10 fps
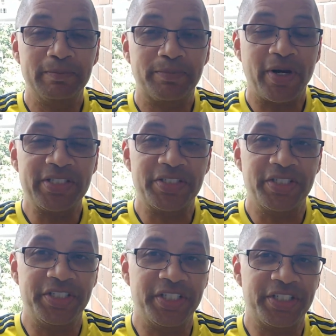Prices
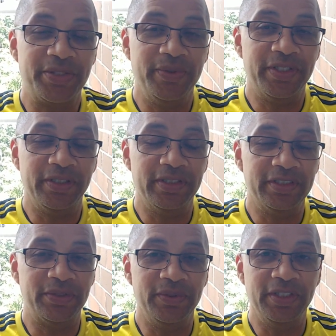is just too good,
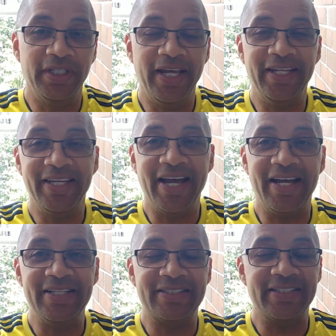and the
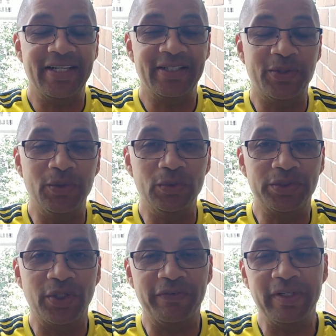guy's cool.
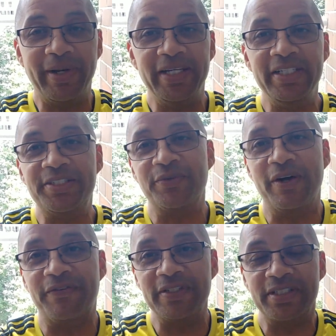So if anybody needs a
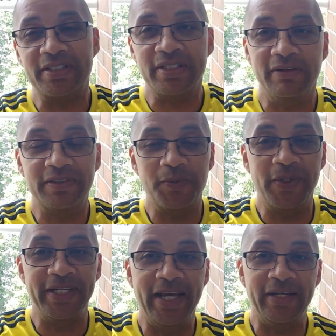reference of
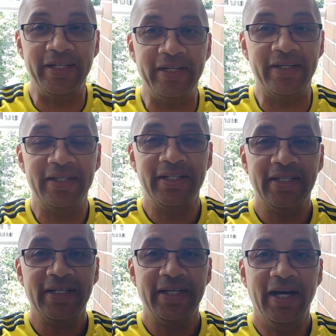someone down here,
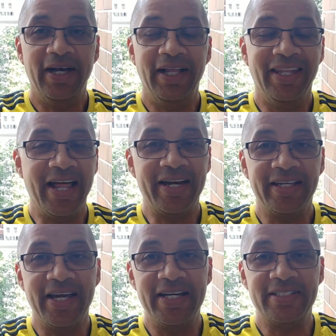a lot of the
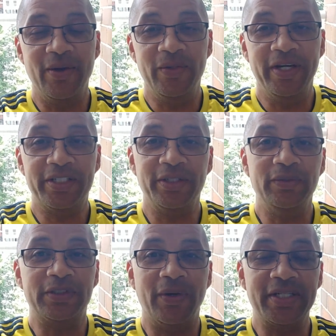guys go there too.
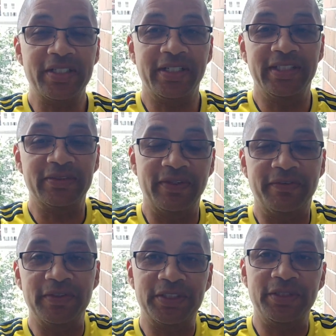So I took it as a
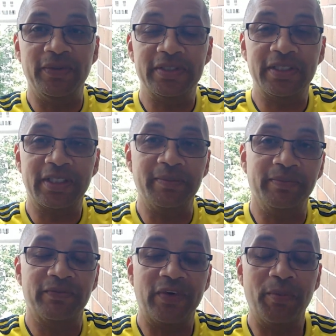reference too. I took
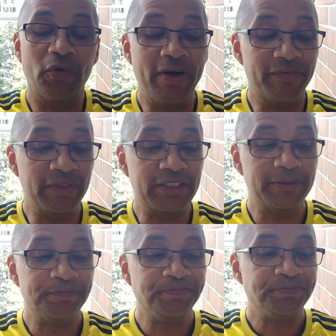them from a reference.
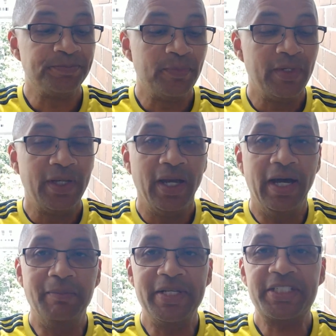
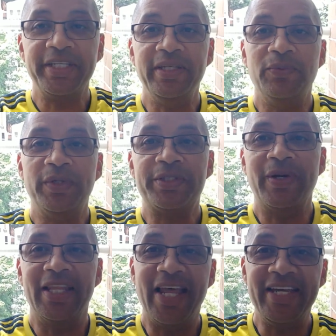Let's see, what do
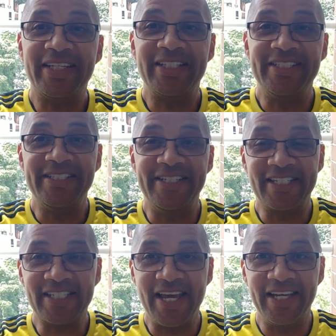I like and
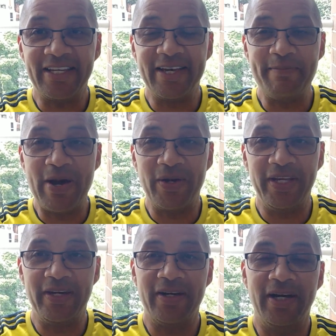dislike about
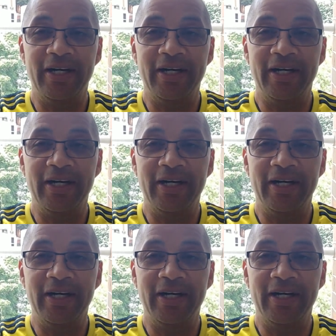here?